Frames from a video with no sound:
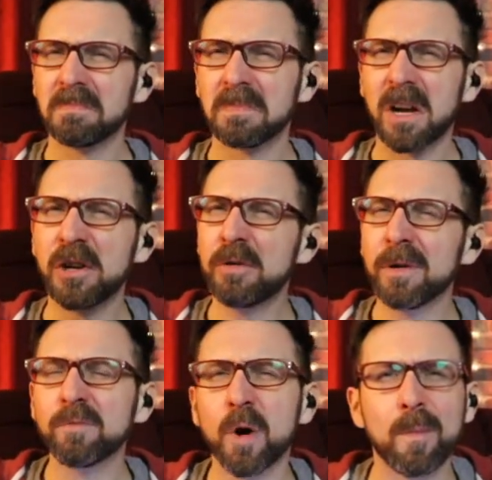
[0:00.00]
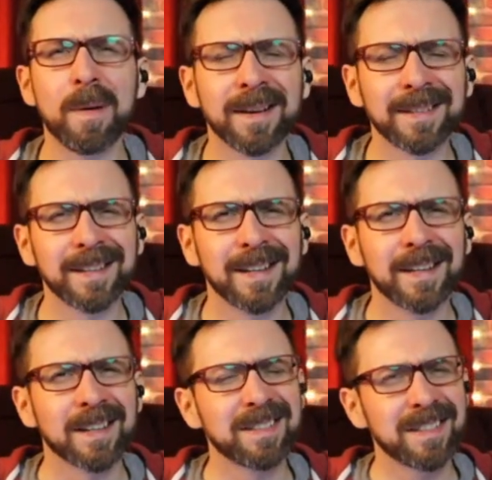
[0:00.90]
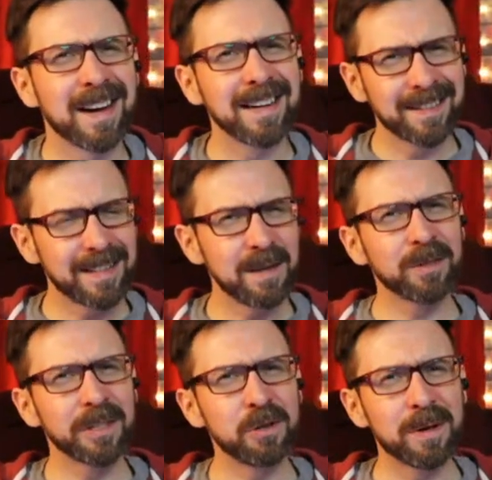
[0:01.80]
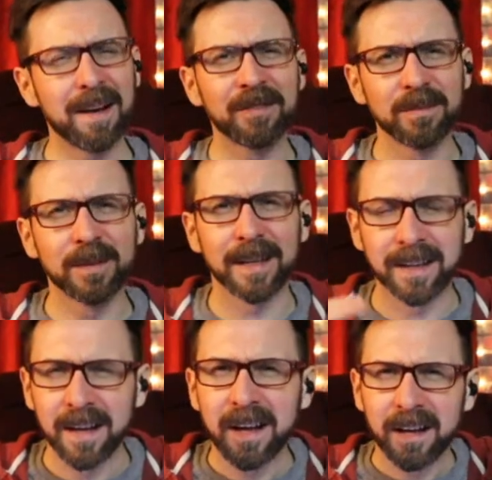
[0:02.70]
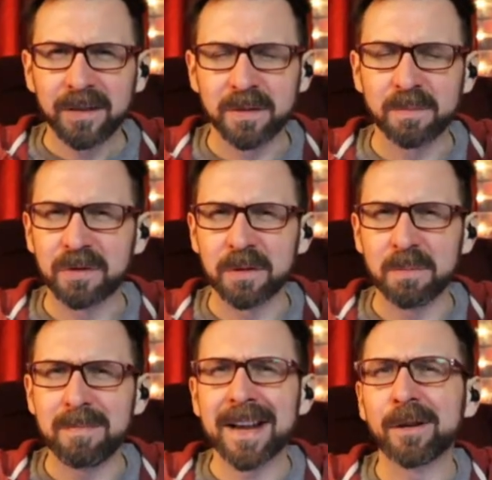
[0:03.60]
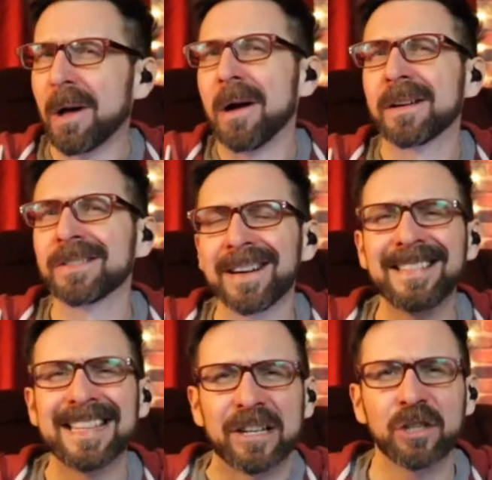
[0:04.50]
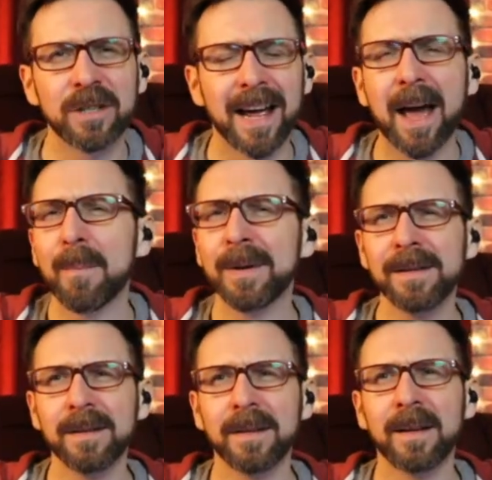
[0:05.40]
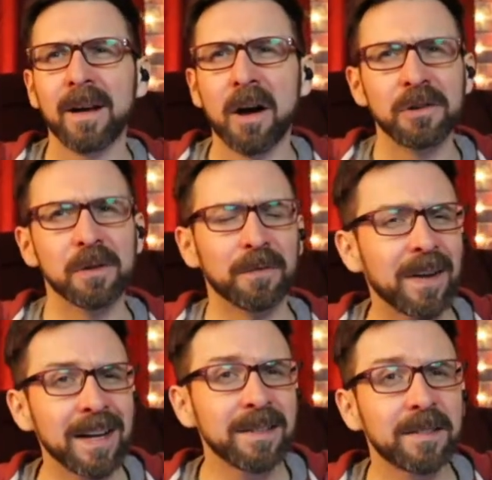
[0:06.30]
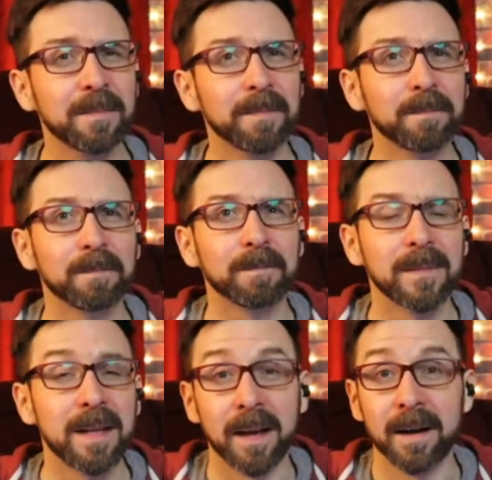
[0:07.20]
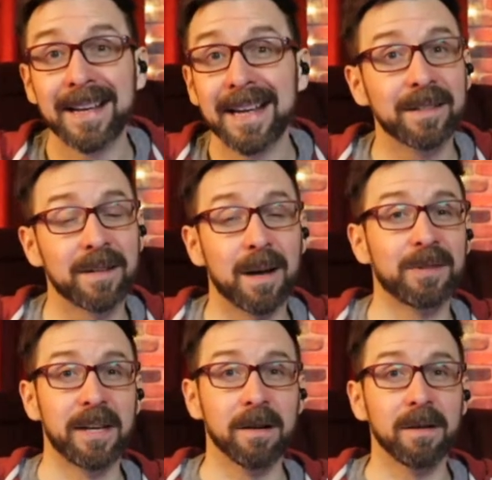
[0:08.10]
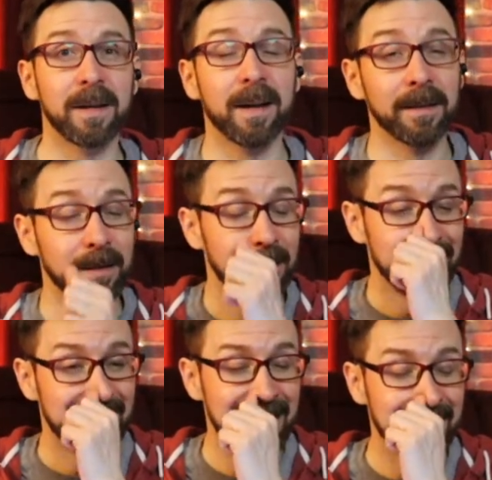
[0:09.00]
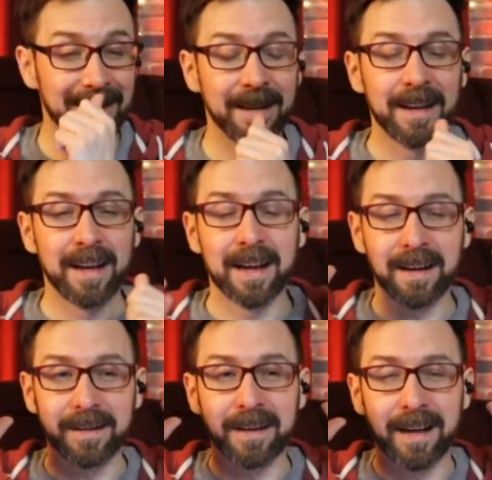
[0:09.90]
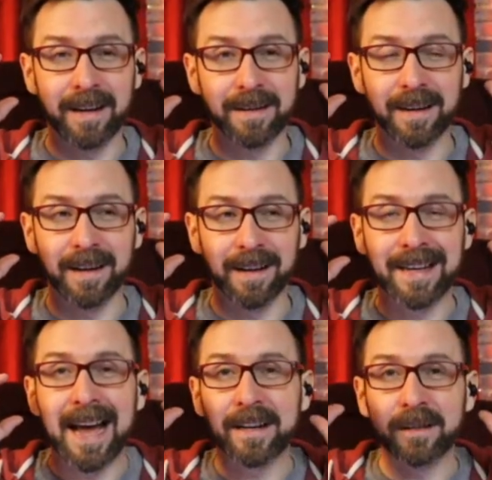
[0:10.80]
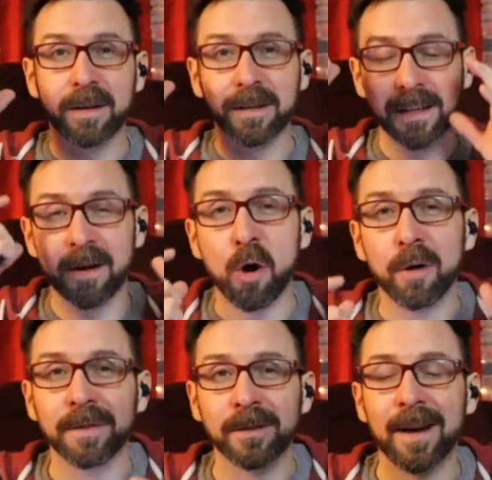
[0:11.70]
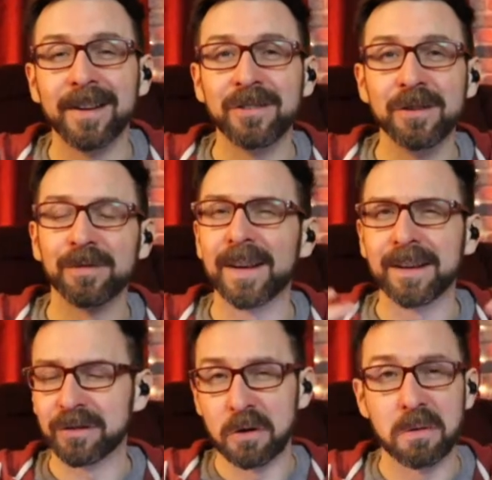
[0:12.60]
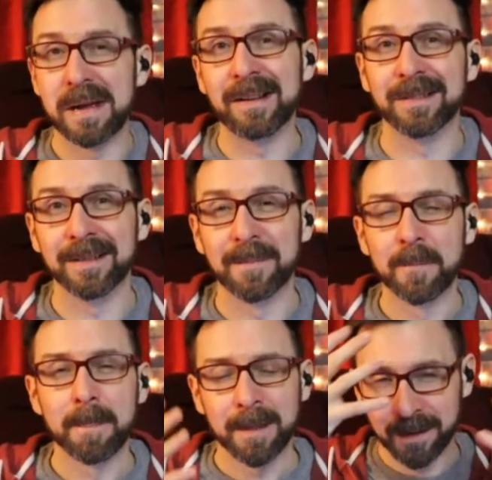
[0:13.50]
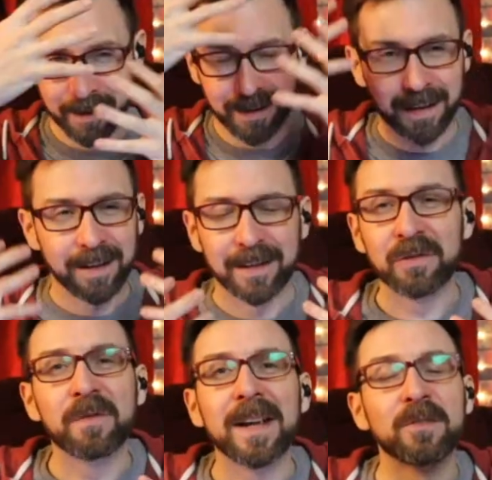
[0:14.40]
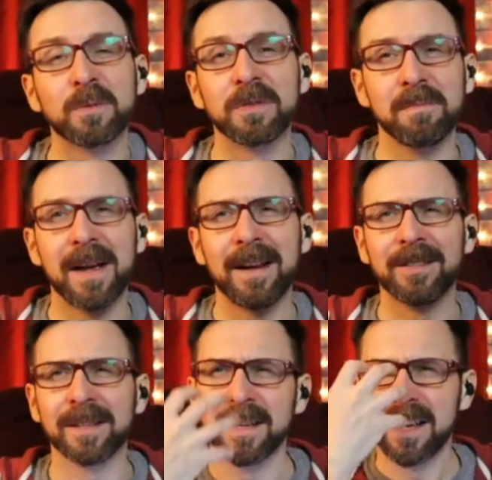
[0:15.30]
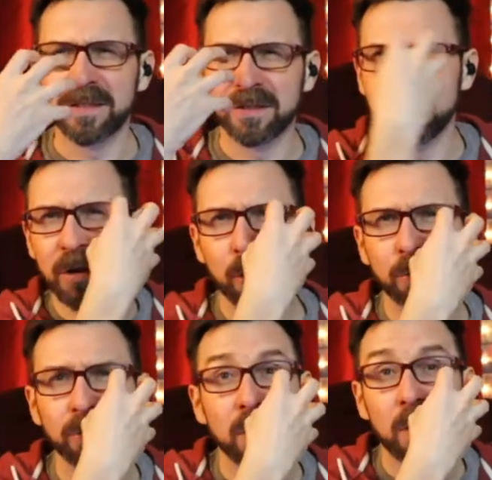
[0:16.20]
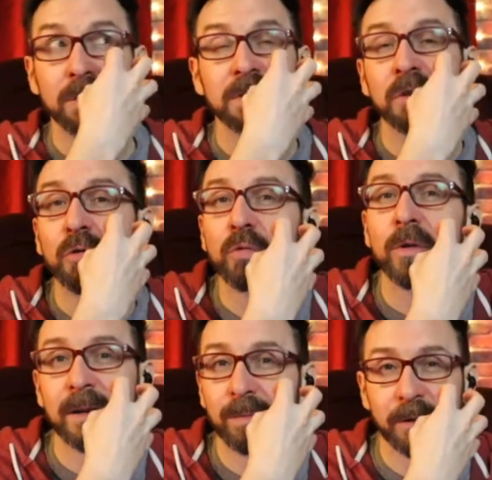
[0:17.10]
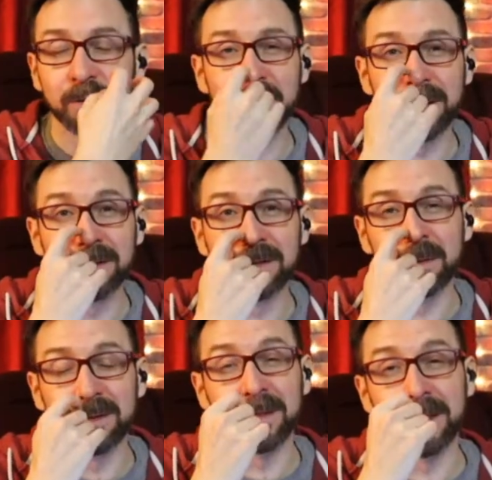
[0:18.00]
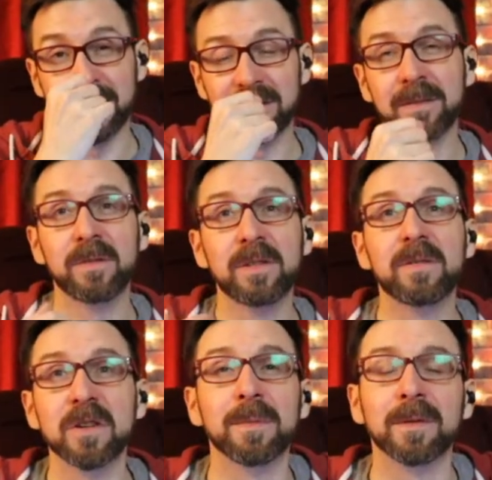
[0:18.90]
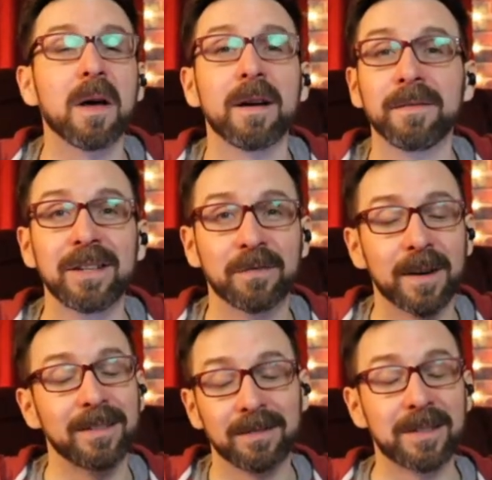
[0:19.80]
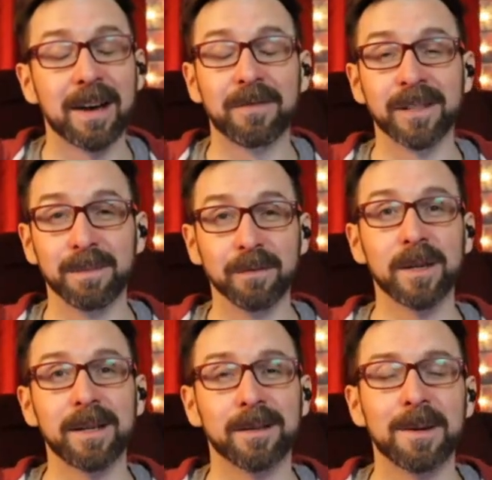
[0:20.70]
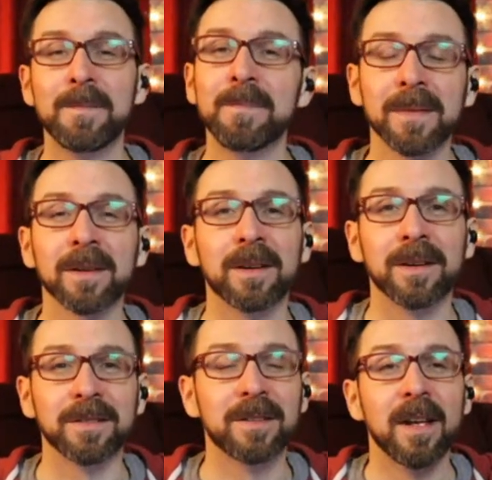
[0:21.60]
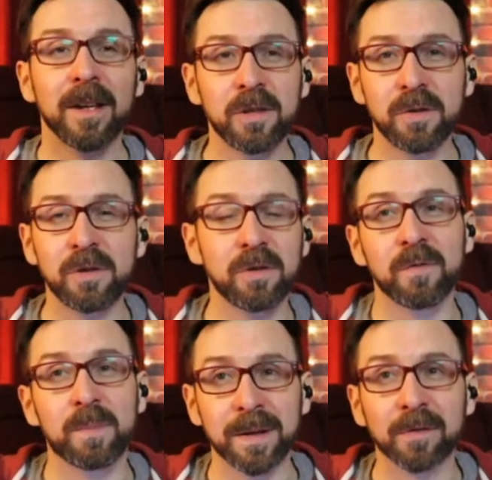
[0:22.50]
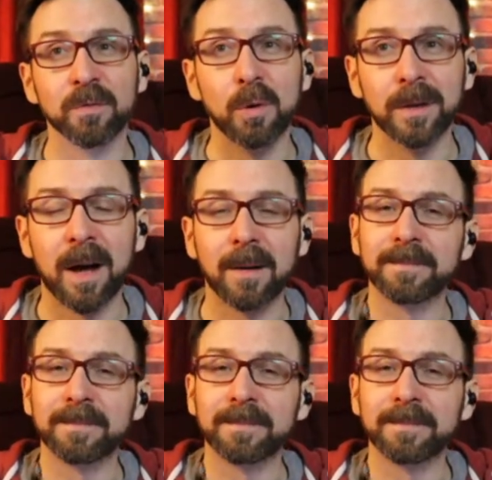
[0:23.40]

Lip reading: Are you a robot? Because it kind of seems like you have some like some metal oxidization happening on your face, and I can't stop staring at it. And cataloging all of the lines in your face are amazing. Like his face was amazing. His nose was incredibly crooked. So it's like a lot of these fights have definitely been real because you've been through a lot.